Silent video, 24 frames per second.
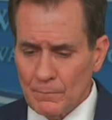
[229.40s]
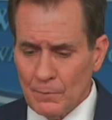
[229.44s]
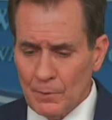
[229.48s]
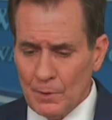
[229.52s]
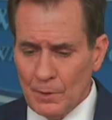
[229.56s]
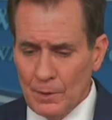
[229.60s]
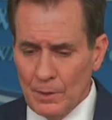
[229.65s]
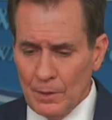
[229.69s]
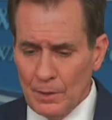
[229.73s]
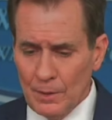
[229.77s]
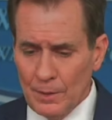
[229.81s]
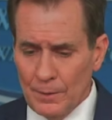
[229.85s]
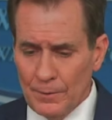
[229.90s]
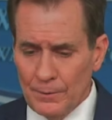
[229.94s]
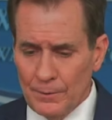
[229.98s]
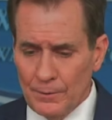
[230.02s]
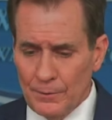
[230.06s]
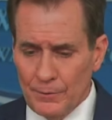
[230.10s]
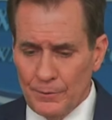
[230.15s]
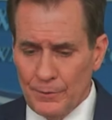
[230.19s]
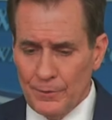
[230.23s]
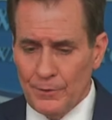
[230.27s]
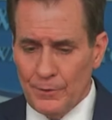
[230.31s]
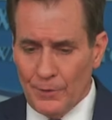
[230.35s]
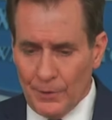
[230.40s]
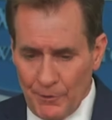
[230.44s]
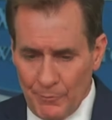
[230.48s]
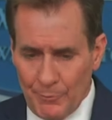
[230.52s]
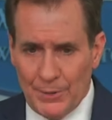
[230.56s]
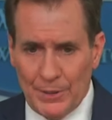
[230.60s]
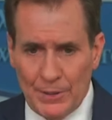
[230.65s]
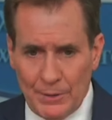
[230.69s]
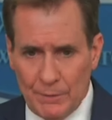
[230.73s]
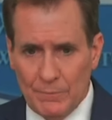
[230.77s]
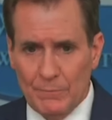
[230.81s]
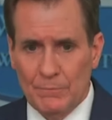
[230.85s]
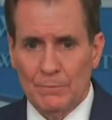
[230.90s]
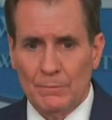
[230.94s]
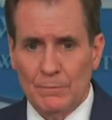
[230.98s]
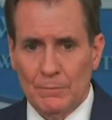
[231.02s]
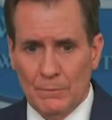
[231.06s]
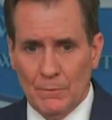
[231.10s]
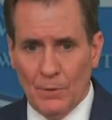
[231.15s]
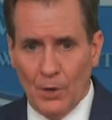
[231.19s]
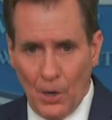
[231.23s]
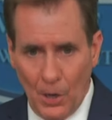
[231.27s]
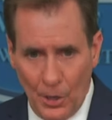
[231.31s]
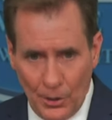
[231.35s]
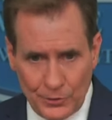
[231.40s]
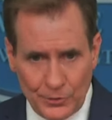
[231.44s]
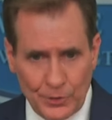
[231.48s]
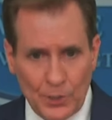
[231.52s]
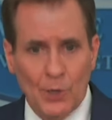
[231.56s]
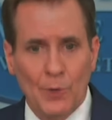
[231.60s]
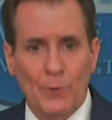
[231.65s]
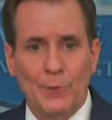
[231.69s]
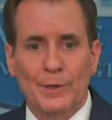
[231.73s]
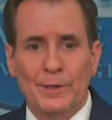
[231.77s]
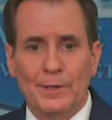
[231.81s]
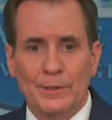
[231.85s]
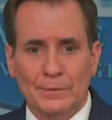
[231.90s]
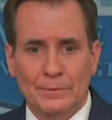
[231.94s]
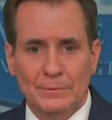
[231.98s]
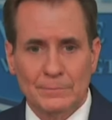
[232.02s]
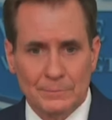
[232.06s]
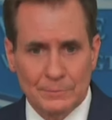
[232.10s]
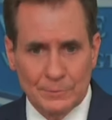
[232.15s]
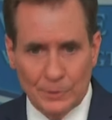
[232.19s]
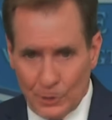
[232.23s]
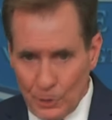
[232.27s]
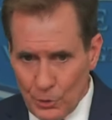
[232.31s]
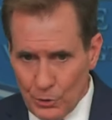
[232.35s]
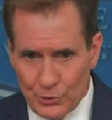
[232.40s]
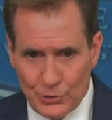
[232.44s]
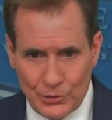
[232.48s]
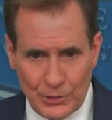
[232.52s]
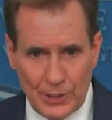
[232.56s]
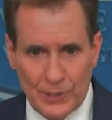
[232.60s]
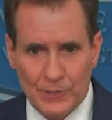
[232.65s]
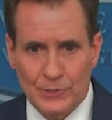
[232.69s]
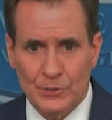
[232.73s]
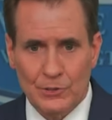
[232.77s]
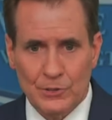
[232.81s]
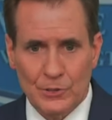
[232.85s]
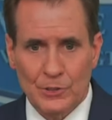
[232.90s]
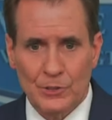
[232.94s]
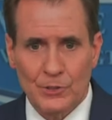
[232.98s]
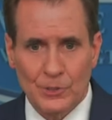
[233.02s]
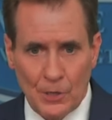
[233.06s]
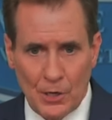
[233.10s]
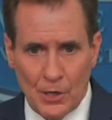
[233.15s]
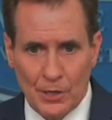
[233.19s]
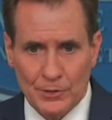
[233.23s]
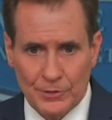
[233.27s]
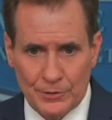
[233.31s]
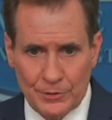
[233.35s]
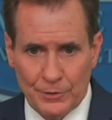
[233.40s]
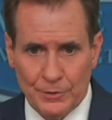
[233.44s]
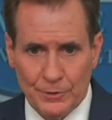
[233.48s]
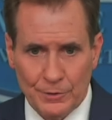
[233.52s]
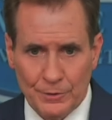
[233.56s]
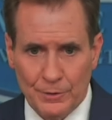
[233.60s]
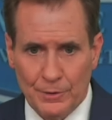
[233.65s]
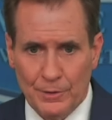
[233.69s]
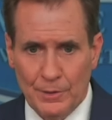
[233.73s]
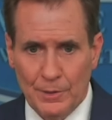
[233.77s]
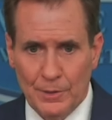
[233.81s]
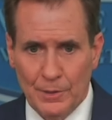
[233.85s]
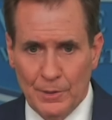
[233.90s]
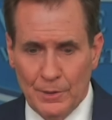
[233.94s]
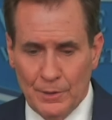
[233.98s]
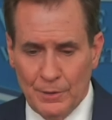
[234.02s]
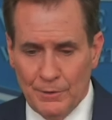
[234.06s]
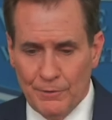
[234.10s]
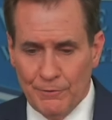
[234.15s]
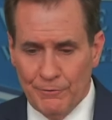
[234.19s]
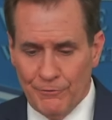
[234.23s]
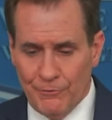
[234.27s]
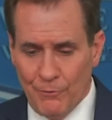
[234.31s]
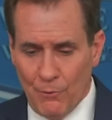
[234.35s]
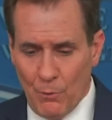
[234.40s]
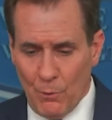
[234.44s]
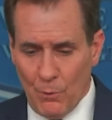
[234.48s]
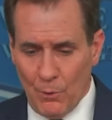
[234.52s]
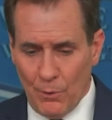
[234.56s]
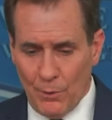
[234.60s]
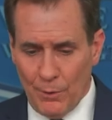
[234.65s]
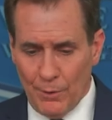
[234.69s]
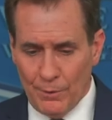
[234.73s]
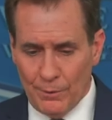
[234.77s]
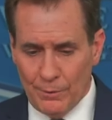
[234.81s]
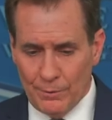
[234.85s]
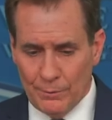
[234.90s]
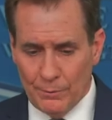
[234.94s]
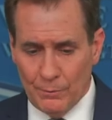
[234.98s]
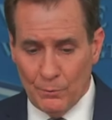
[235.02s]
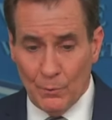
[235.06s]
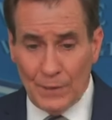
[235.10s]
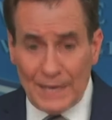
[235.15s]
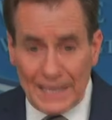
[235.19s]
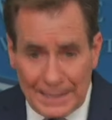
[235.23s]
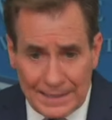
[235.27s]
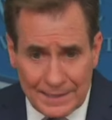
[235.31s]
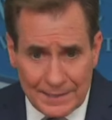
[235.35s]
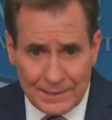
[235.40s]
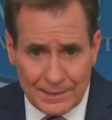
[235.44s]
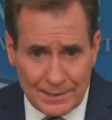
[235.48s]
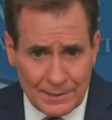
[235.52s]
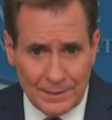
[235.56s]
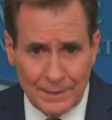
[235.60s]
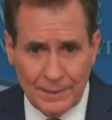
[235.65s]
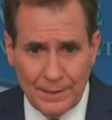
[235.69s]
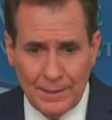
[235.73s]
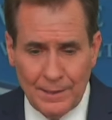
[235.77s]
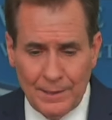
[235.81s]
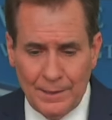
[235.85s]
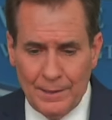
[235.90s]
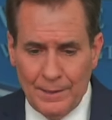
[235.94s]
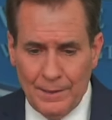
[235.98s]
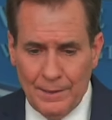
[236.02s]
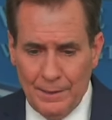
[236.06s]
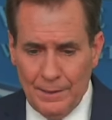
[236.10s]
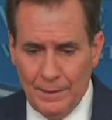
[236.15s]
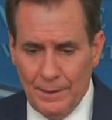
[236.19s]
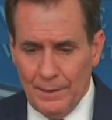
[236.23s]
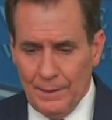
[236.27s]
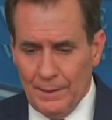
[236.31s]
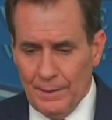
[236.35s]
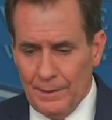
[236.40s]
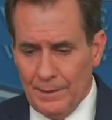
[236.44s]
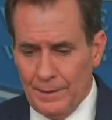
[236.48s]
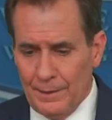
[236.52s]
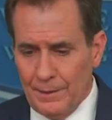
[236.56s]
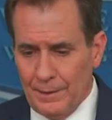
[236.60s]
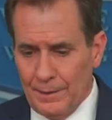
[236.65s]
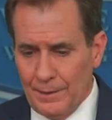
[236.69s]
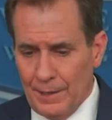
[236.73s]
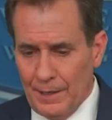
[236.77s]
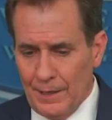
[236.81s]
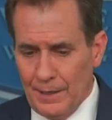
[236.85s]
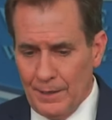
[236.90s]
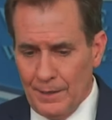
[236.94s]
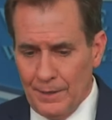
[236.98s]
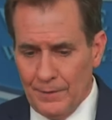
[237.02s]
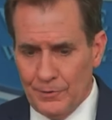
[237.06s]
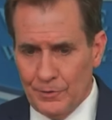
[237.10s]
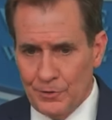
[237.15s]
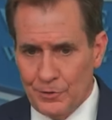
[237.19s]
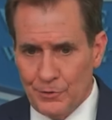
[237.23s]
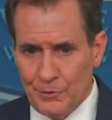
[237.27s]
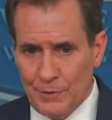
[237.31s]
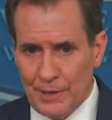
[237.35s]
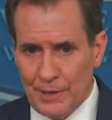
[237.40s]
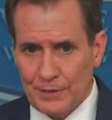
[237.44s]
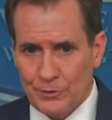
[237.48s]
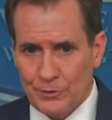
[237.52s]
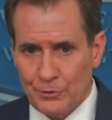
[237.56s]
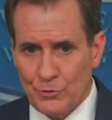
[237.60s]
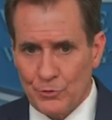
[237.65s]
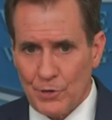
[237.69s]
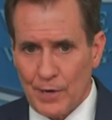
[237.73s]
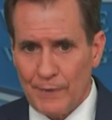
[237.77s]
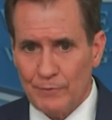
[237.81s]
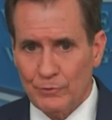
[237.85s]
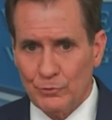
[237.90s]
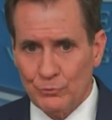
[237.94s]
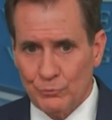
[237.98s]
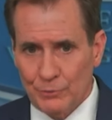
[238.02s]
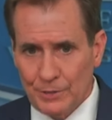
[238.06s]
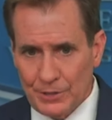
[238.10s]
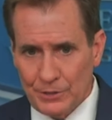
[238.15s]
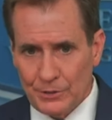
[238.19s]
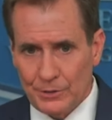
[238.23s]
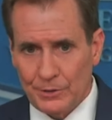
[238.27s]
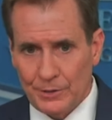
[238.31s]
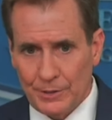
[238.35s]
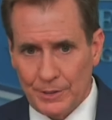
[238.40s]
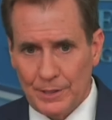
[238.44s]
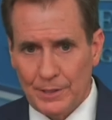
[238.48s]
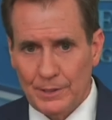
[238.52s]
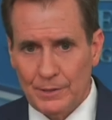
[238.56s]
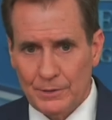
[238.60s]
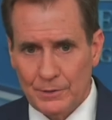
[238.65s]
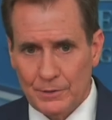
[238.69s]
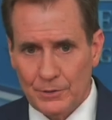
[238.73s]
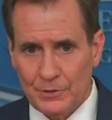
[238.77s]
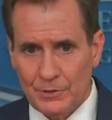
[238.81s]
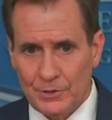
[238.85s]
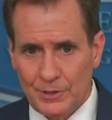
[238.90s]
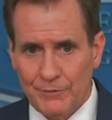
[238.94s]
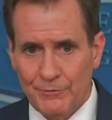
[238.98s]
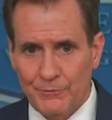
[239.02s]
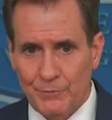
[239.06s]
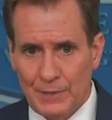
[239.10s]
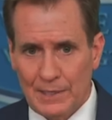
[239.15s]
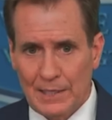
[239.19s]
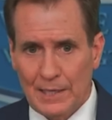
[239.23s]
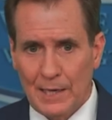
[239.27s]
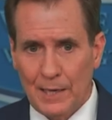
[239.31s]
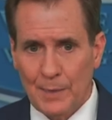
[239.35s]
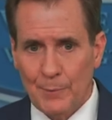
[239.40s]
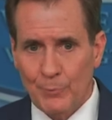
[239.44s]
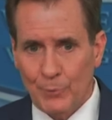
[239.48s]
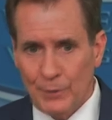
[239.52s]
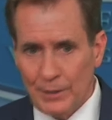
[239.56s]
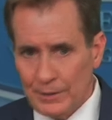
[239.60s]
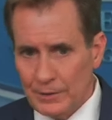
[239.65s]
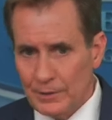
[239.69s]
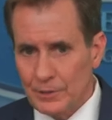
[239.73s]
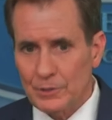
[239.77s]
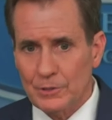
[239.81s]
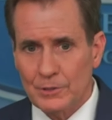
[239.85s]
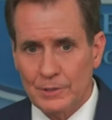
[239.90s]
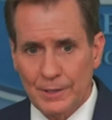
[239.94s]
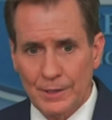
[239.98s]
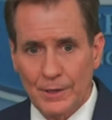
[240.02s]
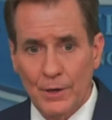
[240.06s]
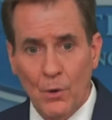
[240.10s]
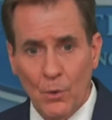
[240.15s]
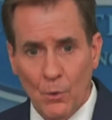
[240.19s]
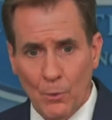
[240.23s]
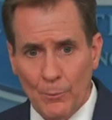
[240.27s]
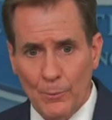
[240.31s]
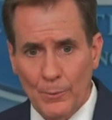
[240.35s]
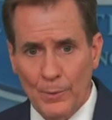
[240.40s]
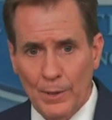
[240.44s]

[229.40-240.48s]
uh, there have been ongoing negotiations and talks here for weeks. Uh, and the director traveled recently to see if we can't bring this thing home.